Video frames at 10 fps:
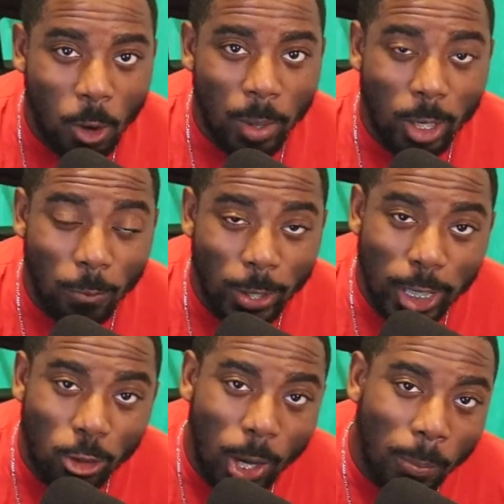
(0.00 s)
man, don't
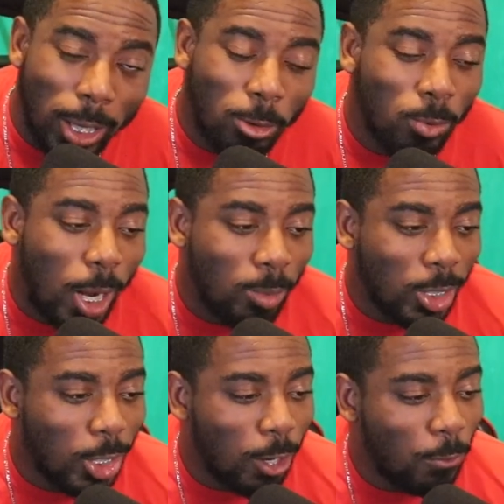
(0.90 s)
forget drop a like, subscribe to the channel